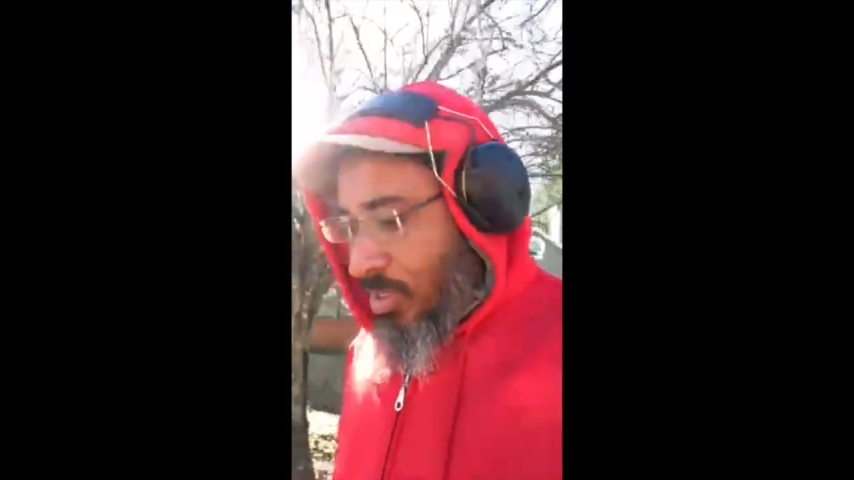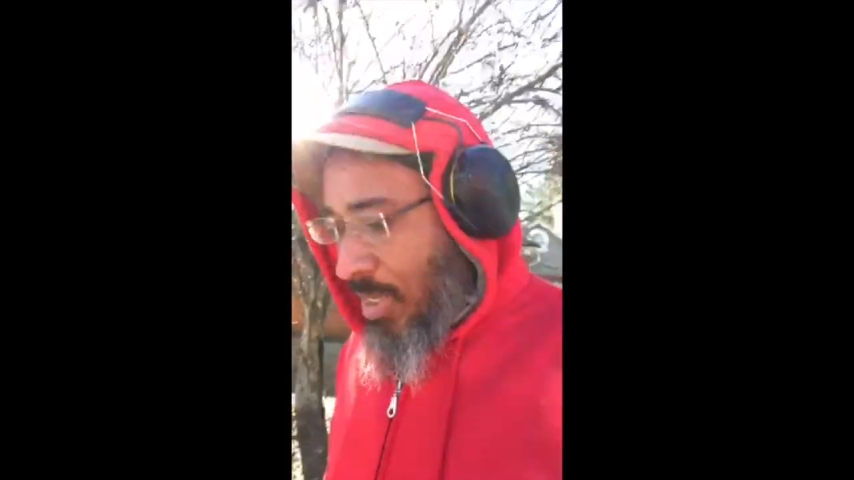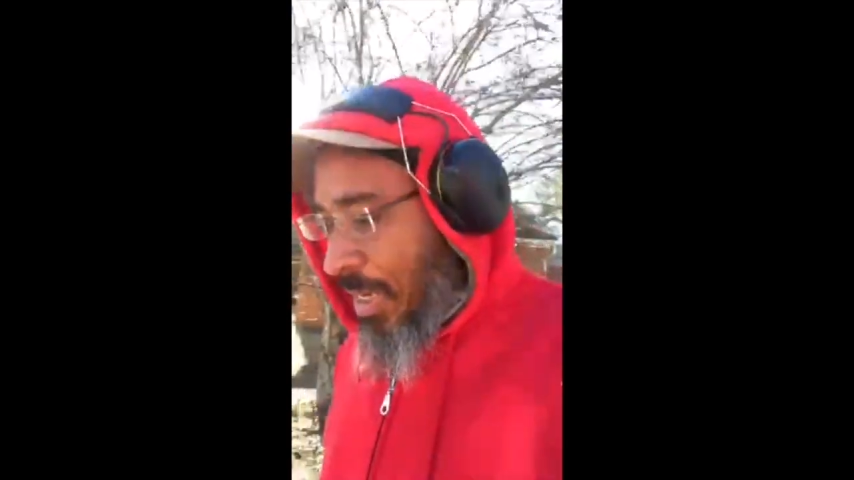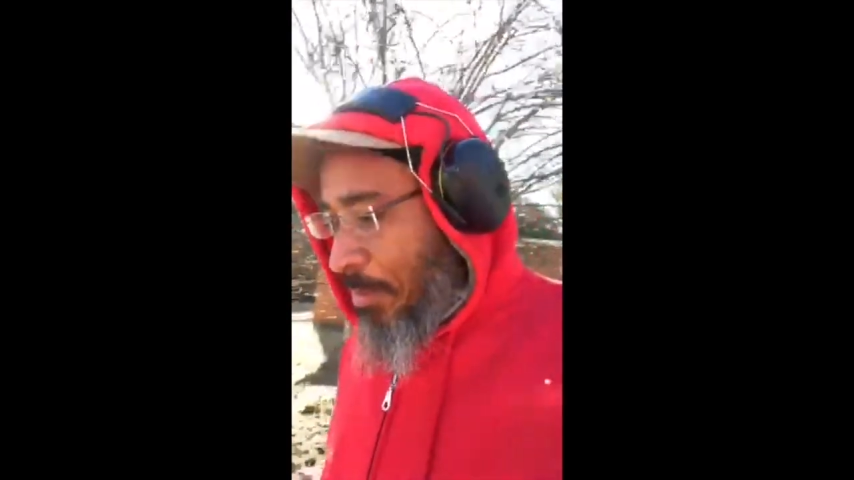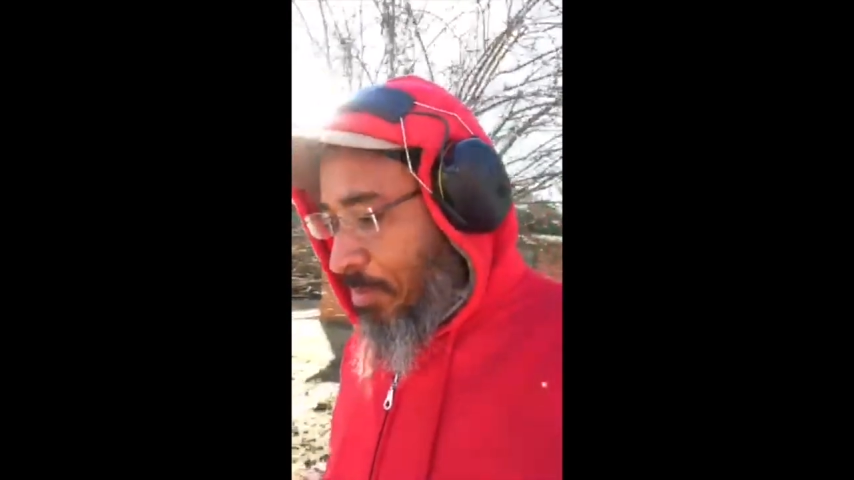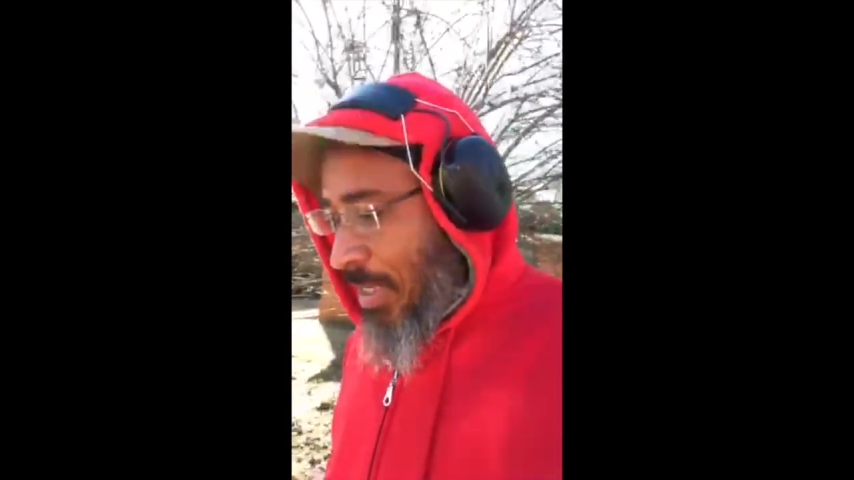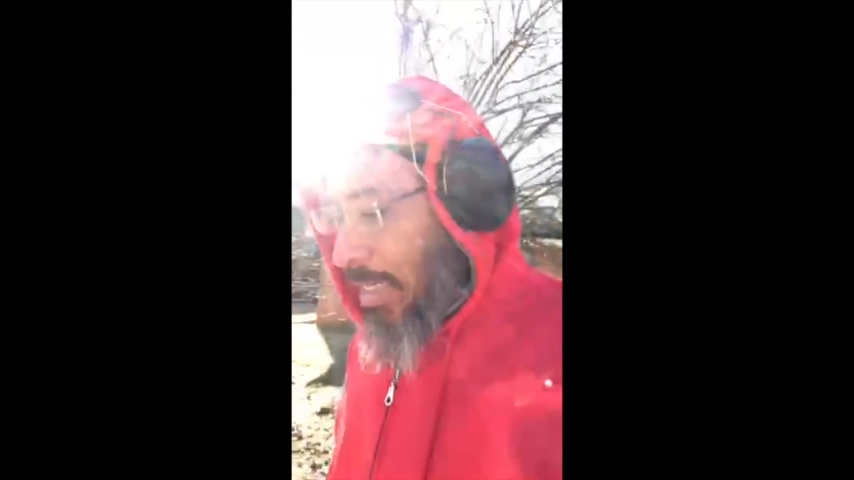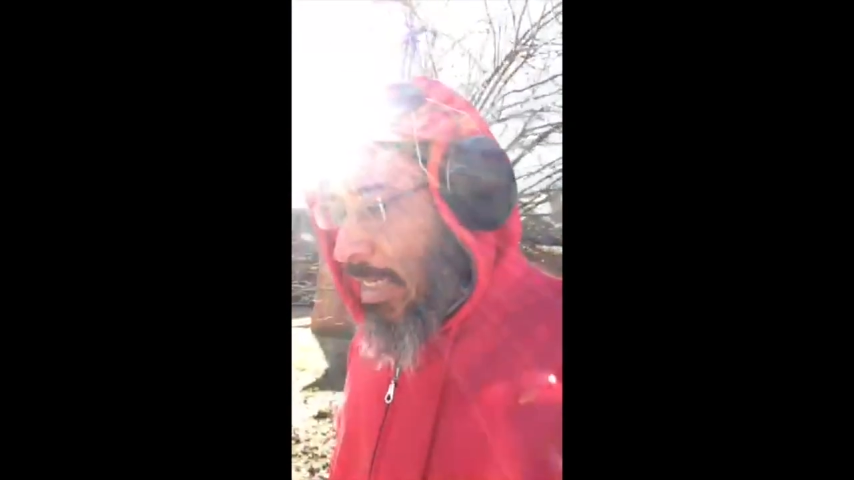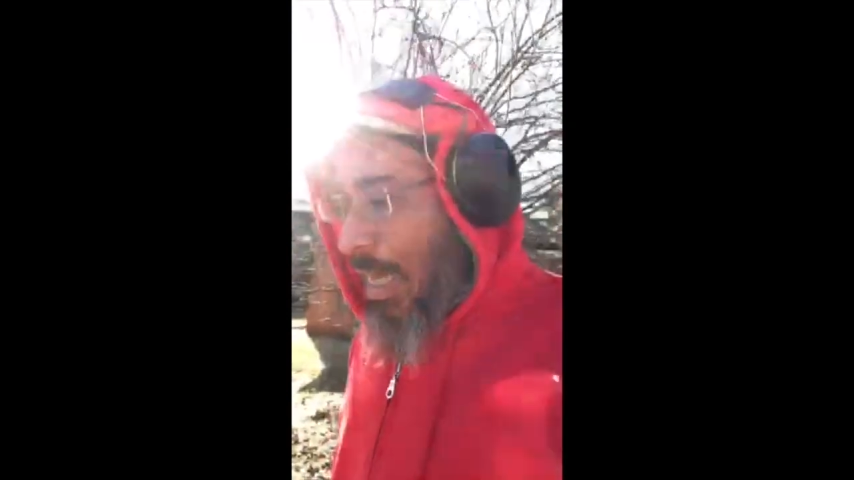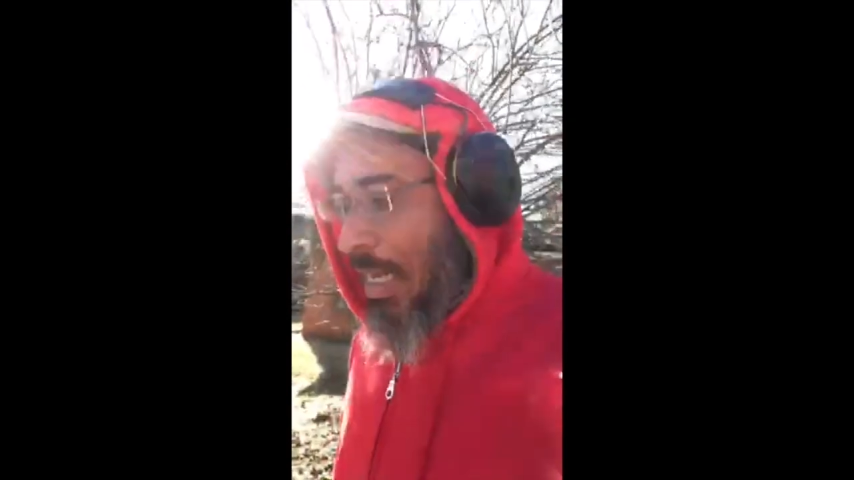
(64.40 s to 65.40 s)
keep the
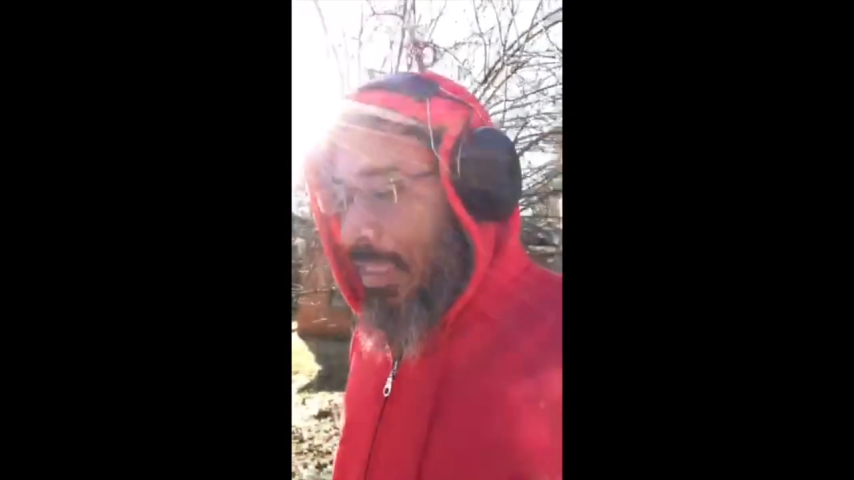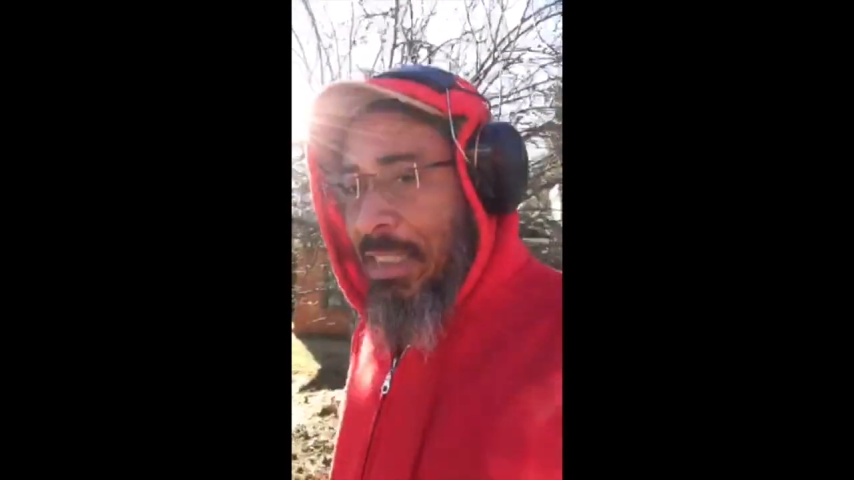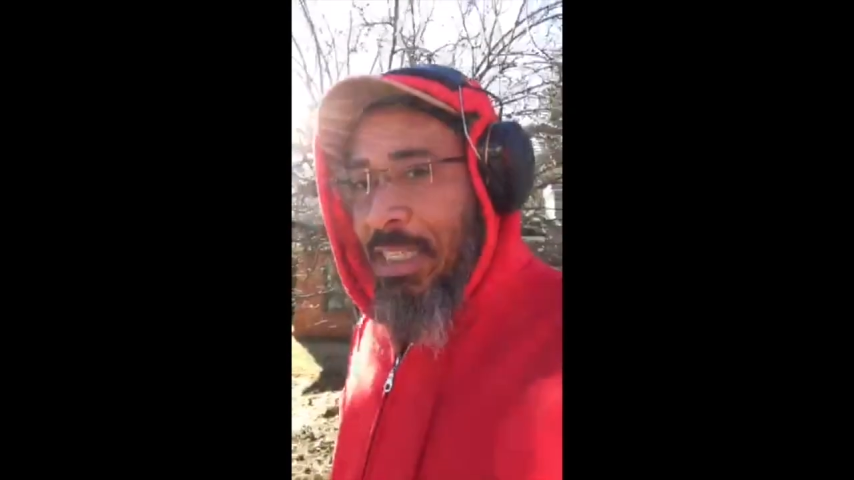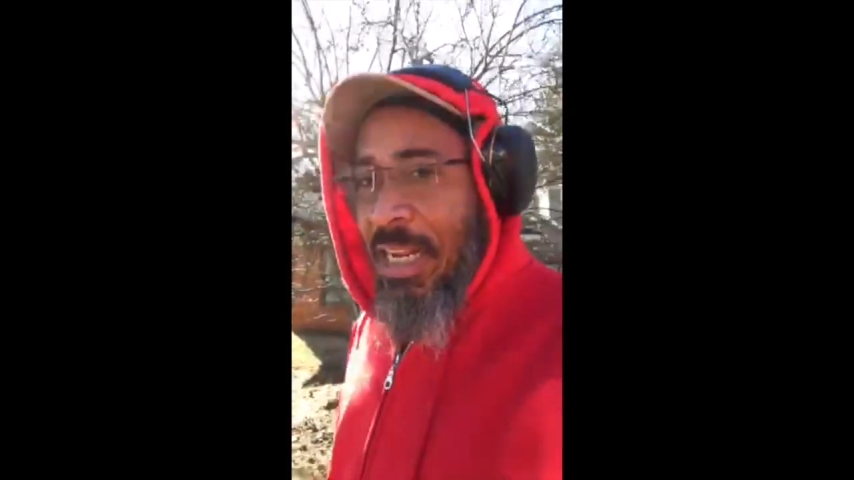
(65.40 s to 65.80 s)
dust,